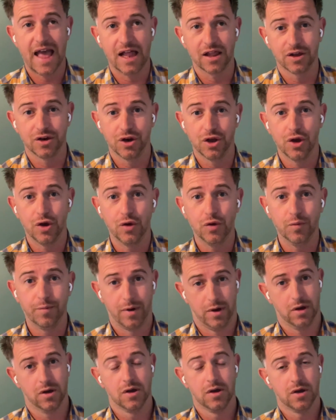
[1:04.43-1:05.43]
Ellen
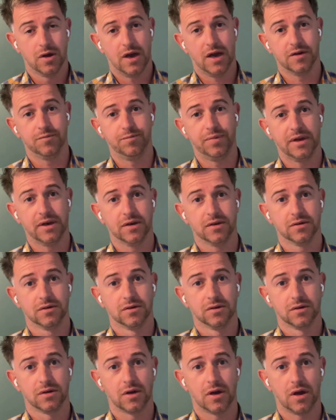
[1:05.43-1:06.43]
Hooper had been
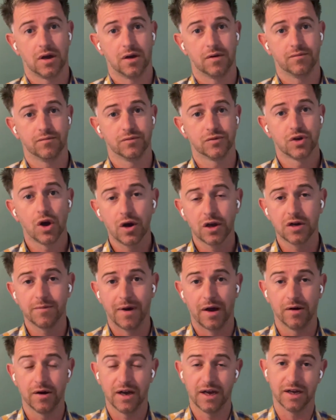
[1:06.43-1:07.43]
talking
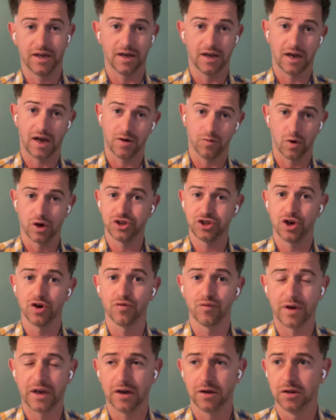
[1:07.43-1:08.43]
about. I watched her
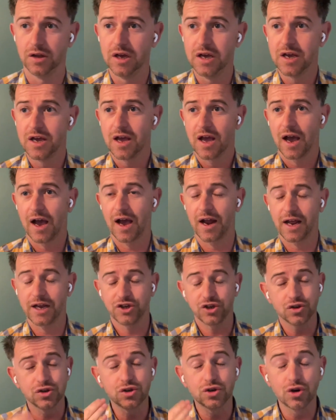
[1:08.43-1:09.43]
reel and I
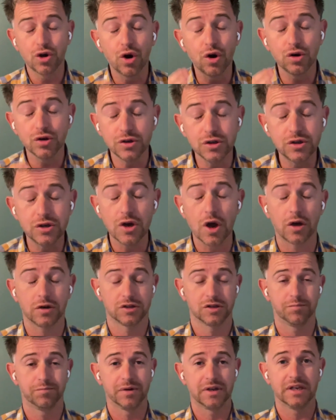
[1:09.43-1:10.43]
just could not
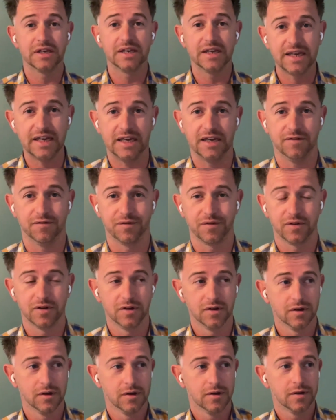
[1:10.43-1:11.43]
believe
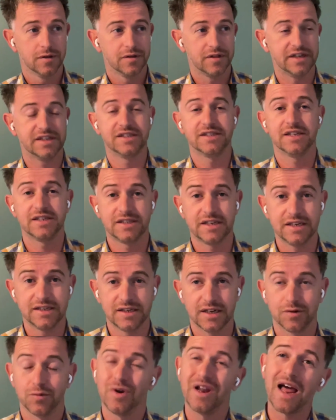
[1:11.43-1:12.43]
this
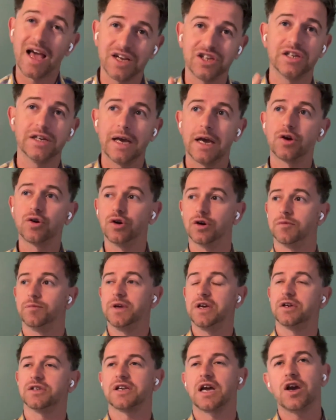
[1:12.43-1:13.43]
statistic. Well, actually I could,
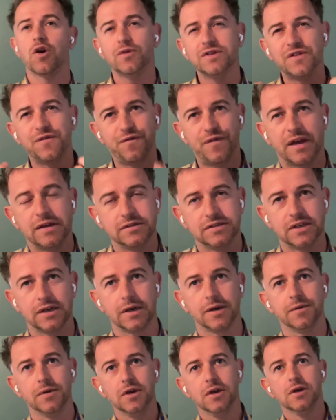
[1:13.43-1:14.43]
because I always felt
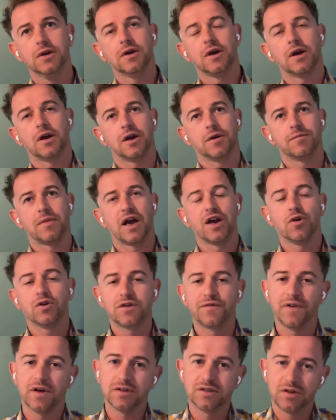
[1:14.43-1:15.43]
it. I always
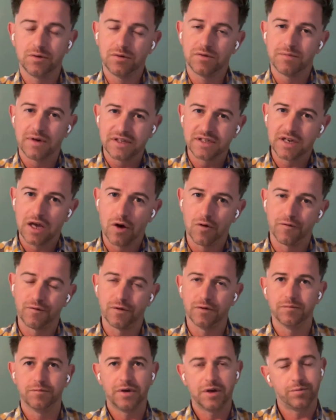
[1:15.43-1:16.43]
felt it with myself
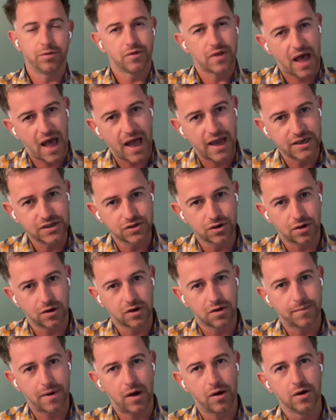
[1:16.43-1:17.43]
and people that I talk
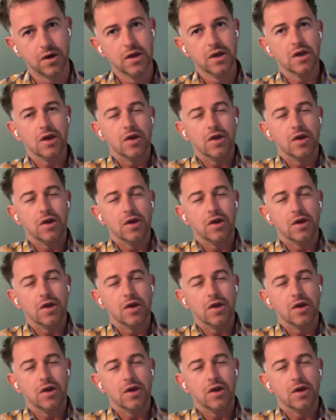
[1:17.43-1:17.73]
about.